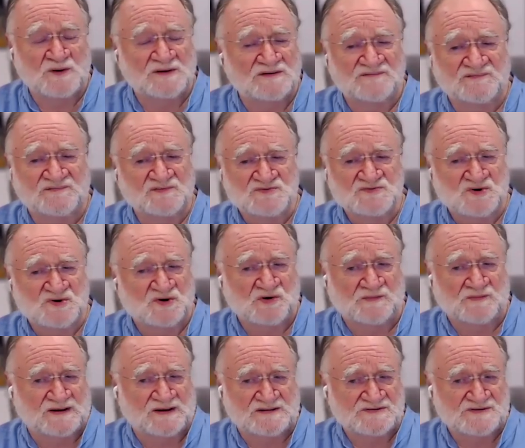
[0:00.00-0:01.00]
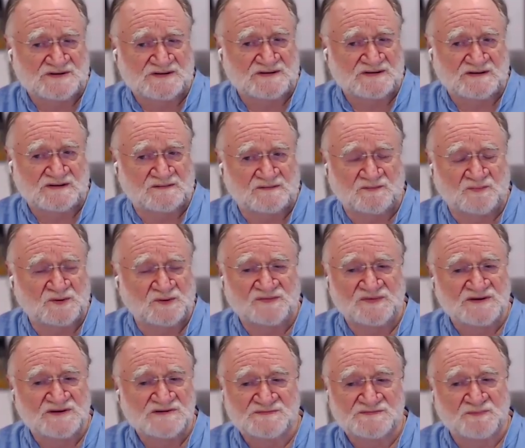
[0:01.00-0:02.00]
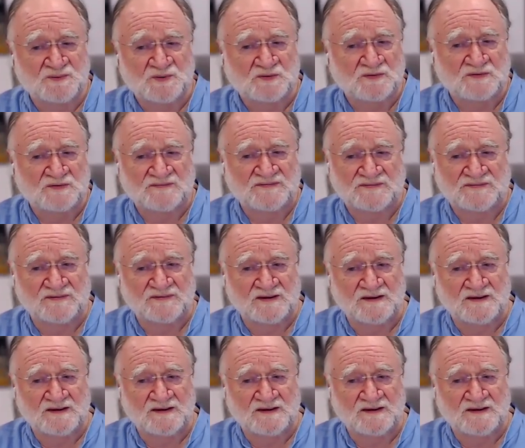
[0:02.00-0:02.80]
a wonderful job, actually, with these books.